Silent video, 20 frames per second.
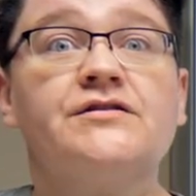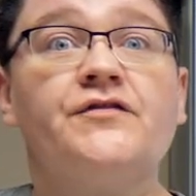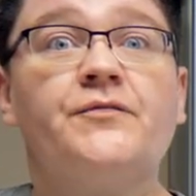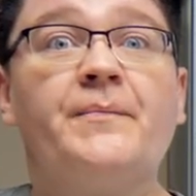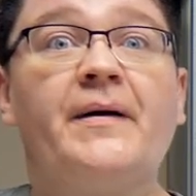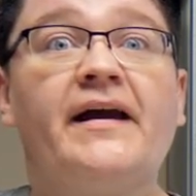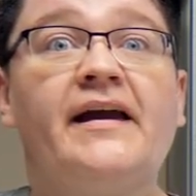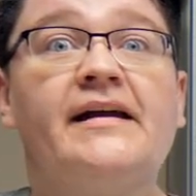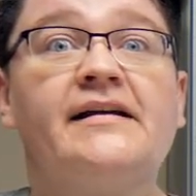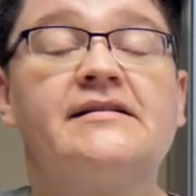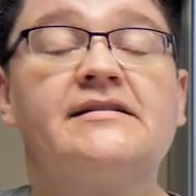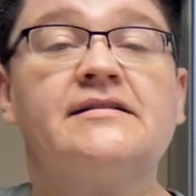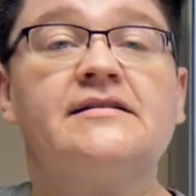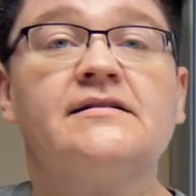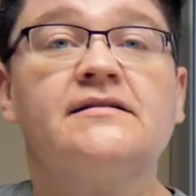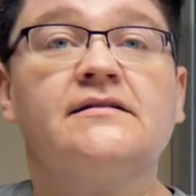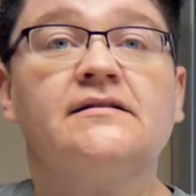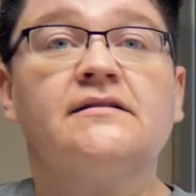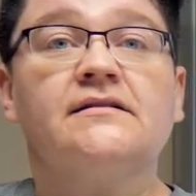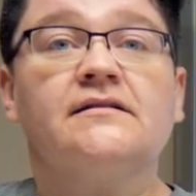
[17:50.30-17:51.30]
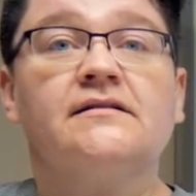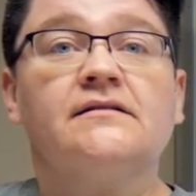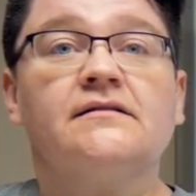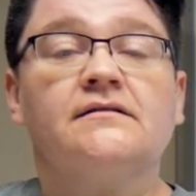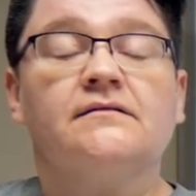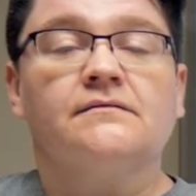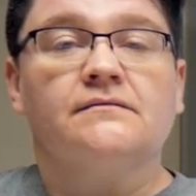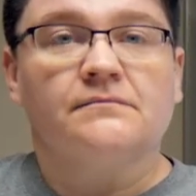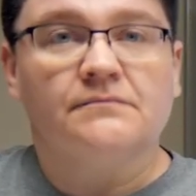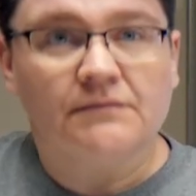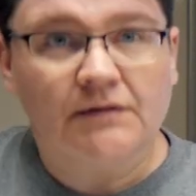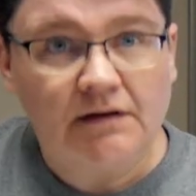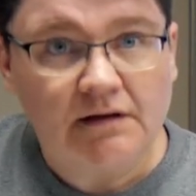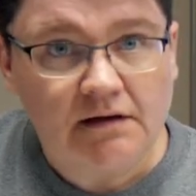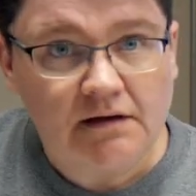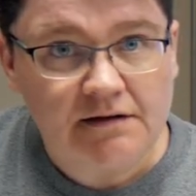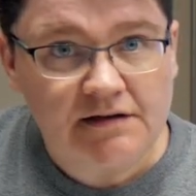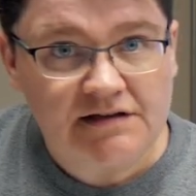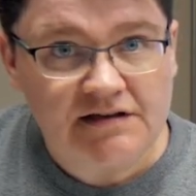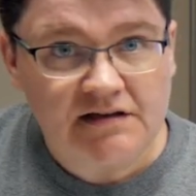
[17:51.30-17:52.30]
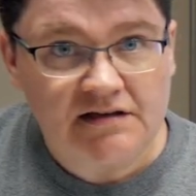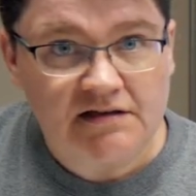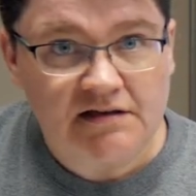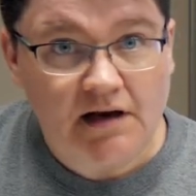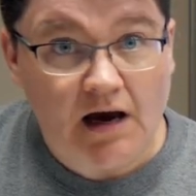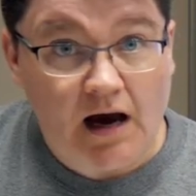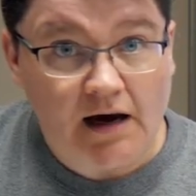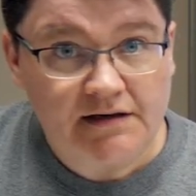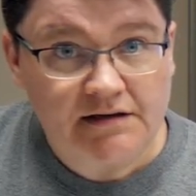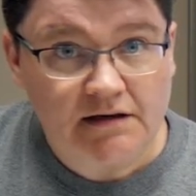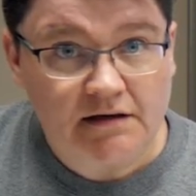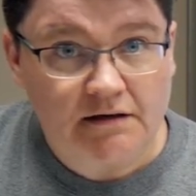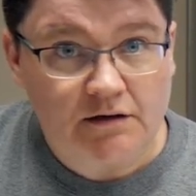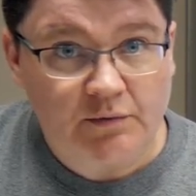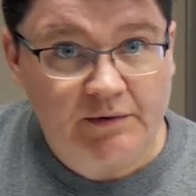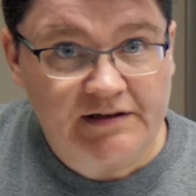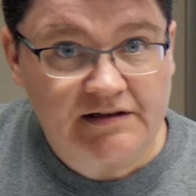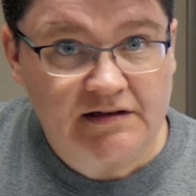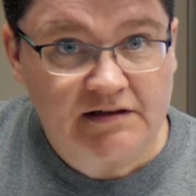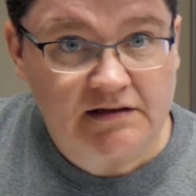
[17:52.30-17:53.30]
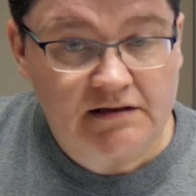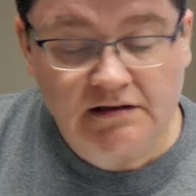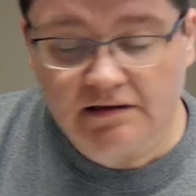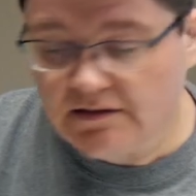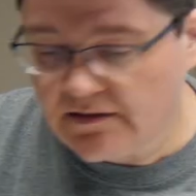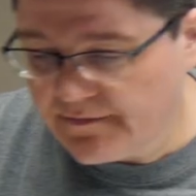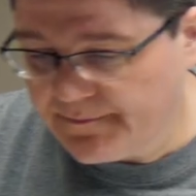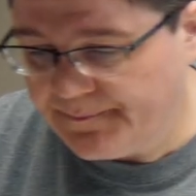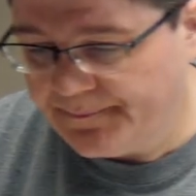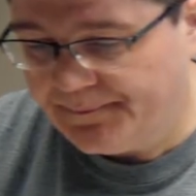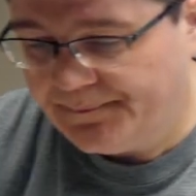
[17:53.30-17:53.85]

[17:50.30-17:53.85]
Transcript: of paint. This is not a coincidence.